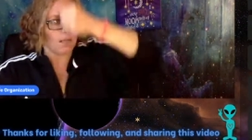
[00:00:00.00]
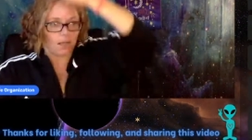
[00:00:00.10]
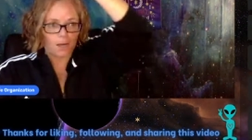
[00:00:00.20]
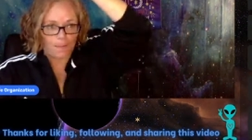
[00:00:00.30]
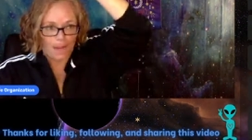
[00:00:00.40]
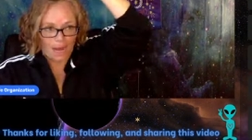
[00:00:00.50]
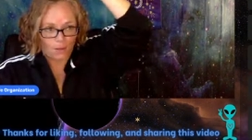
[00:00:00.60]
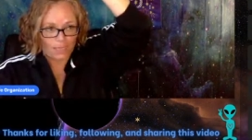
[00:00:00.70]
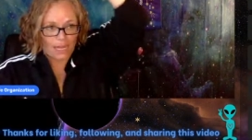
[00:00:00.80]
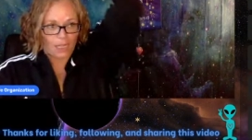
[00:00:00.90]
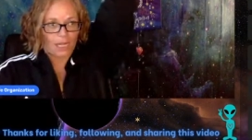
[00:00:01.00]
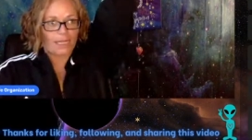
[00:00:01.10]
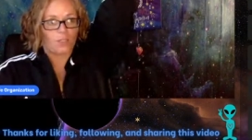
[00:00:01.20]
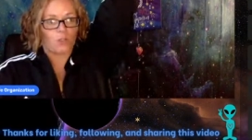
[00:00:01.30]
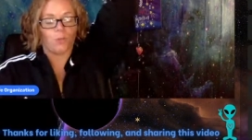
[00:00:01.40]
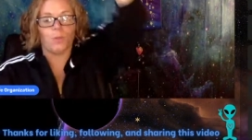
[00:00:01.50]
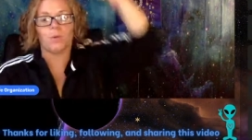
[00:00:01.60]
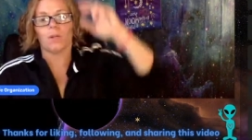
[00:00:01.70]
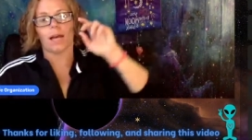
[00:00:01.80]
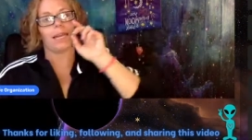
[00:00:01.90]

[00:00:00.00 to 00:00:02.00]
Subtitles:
up, out that light tubule,